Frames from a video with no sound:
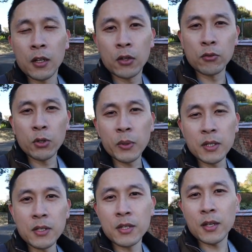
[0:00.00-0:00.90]
The
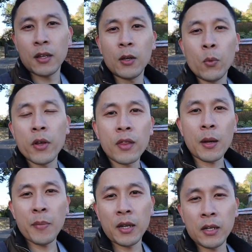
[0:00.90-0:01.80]
ruins, there weren't
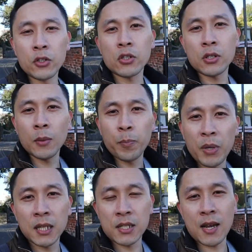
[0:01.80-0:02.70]
that many, just the
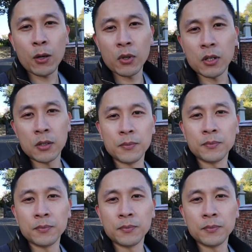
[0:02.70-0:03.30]
big tower